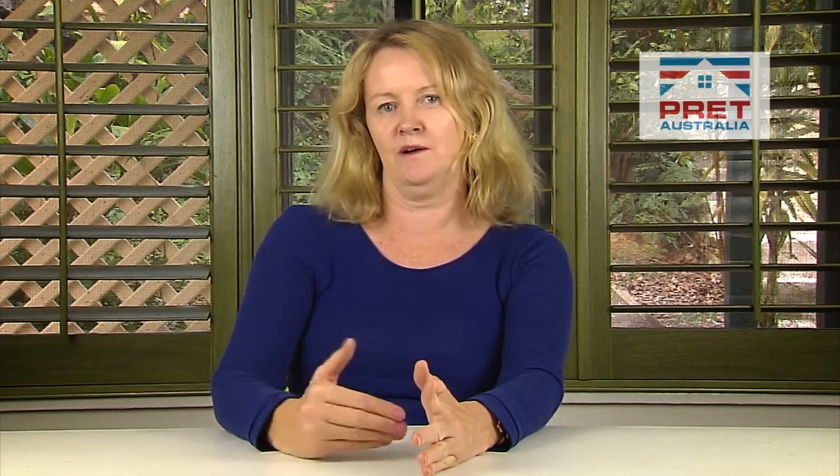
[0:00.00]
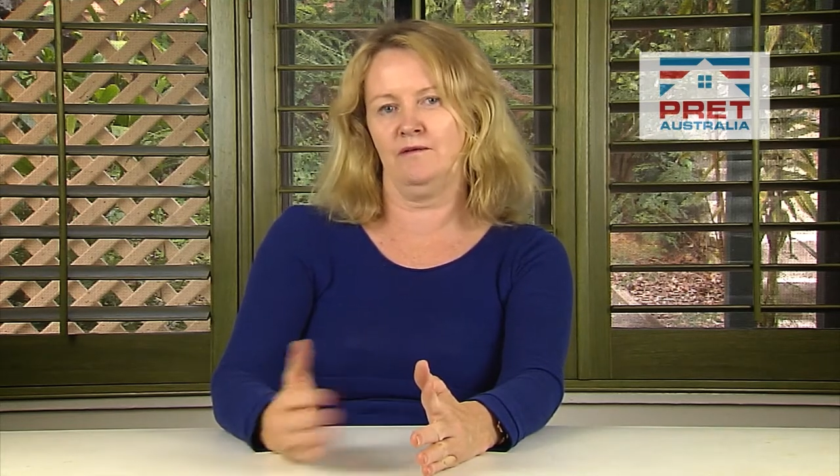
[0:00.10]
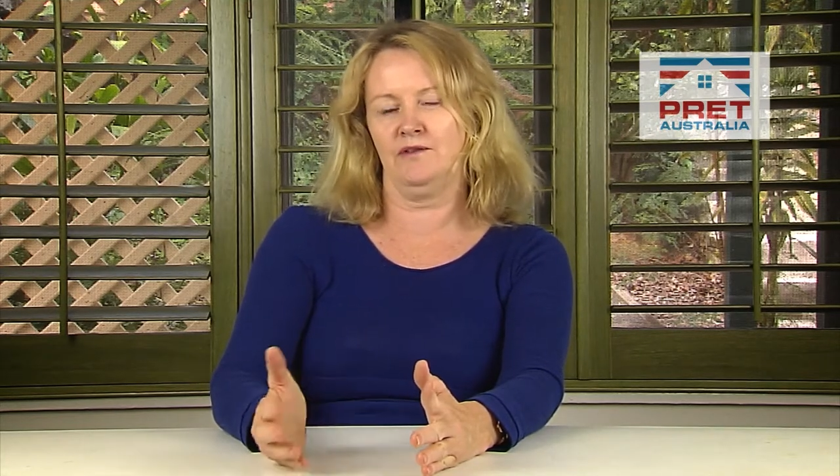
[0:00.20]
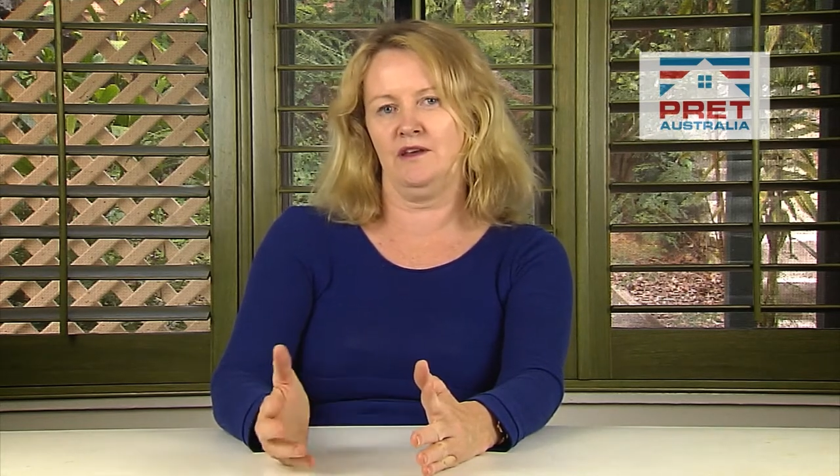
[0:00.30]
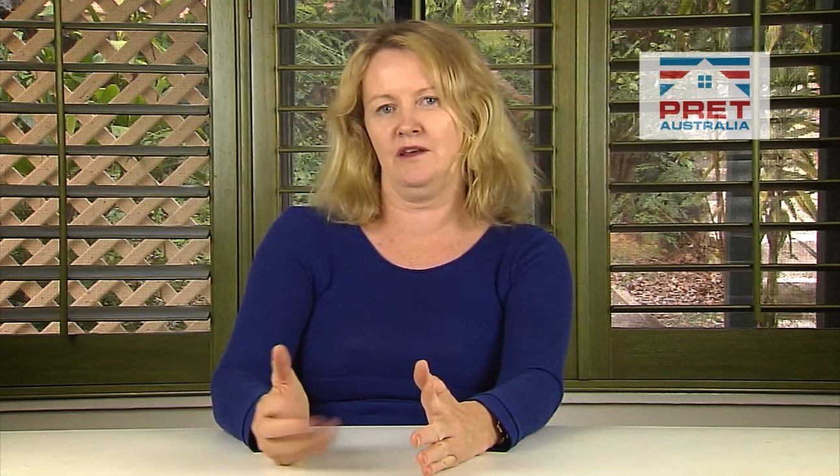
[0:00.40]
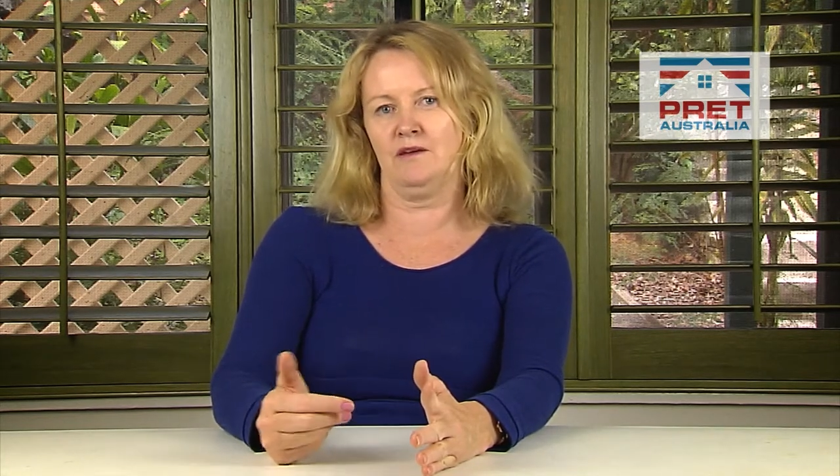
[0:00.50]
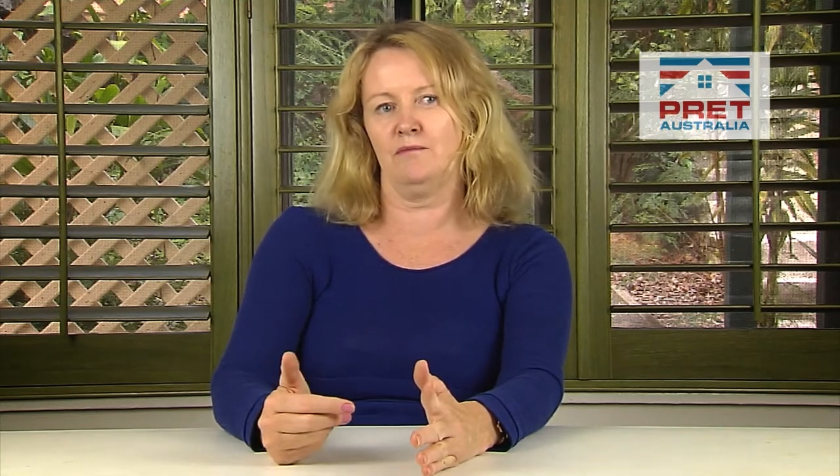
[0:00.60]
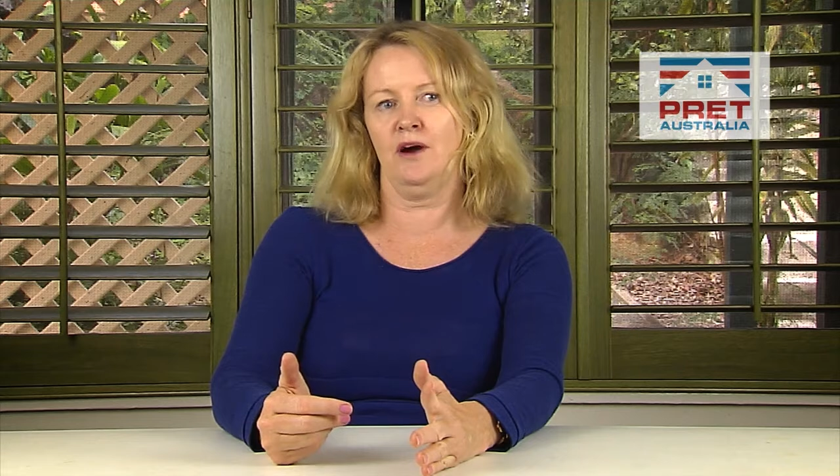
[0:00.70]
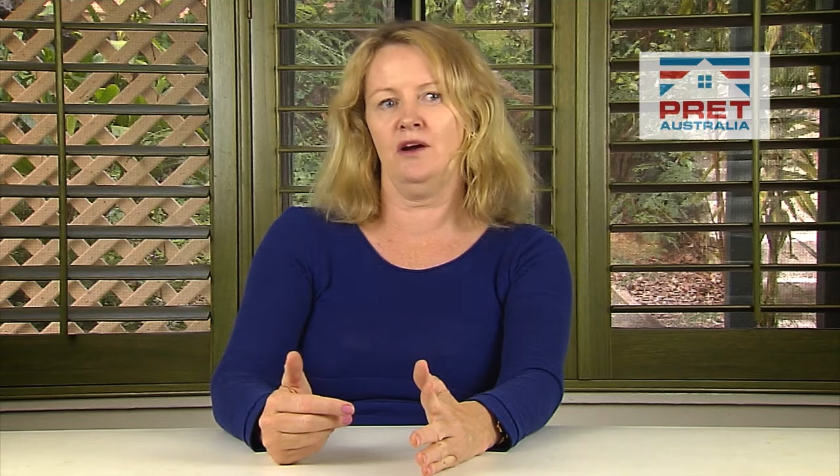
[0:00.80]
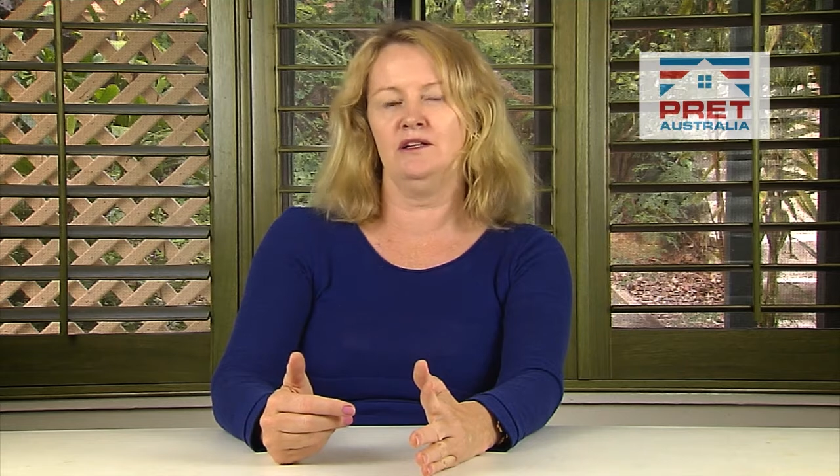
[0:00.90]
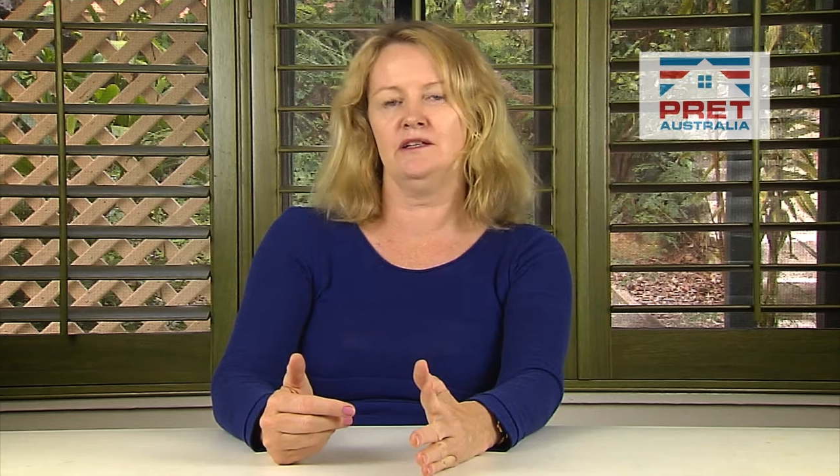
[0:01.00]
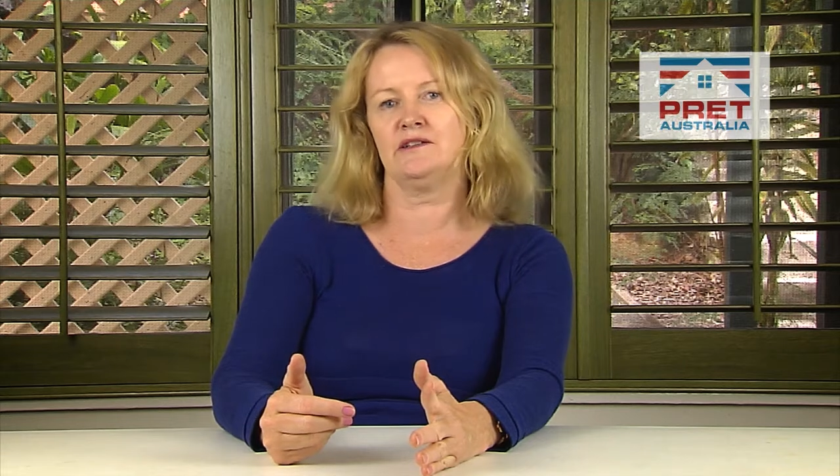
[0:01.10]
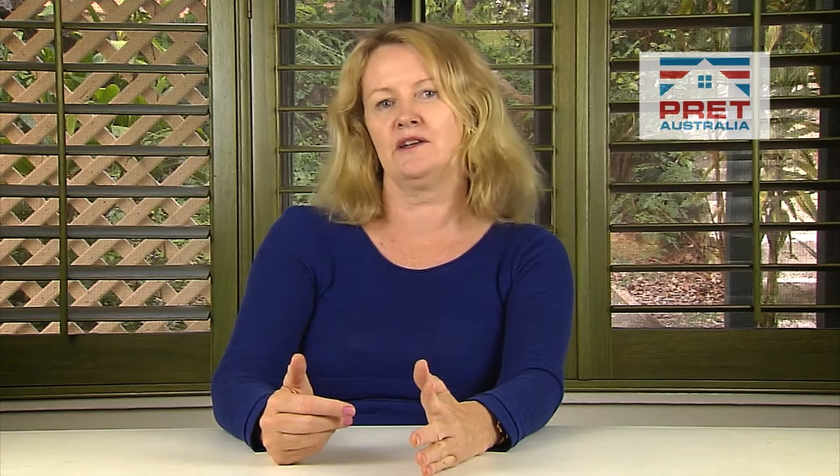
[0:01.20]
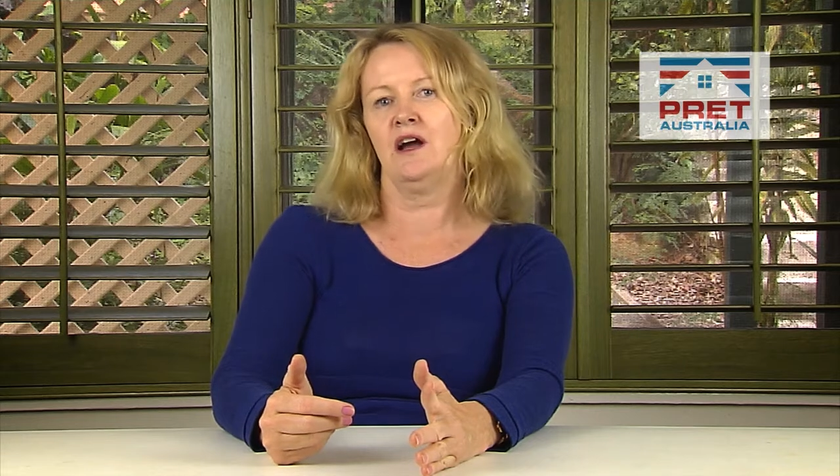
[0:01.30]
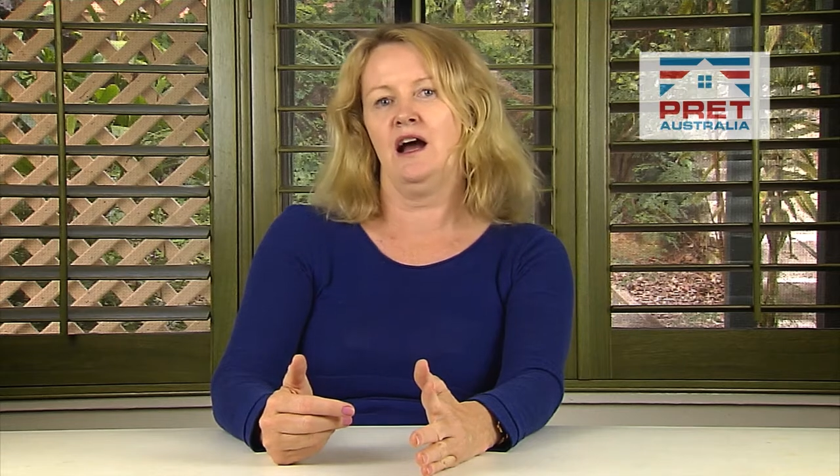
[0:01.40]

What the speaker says: of the components.